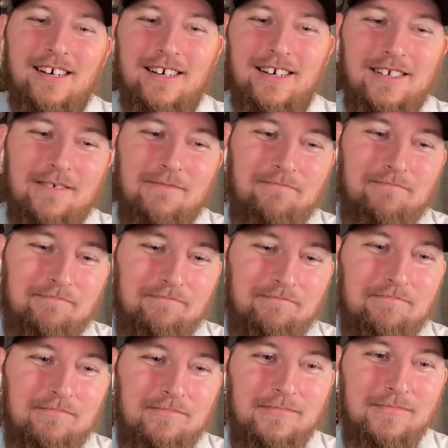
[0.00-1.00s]
Um,
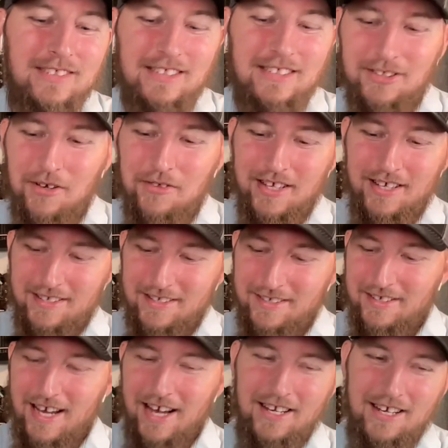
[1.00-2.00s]
so the
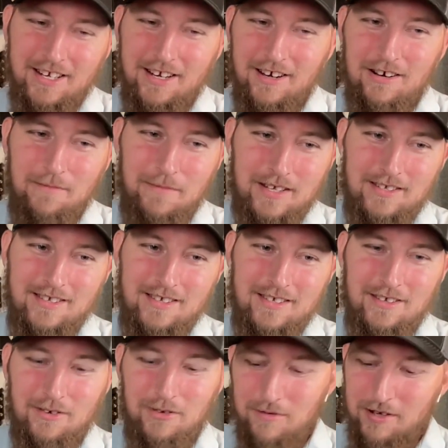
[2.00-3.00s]
second year in
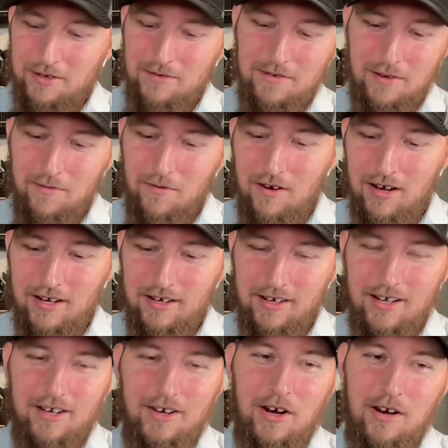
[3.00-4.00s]
business, so 2021,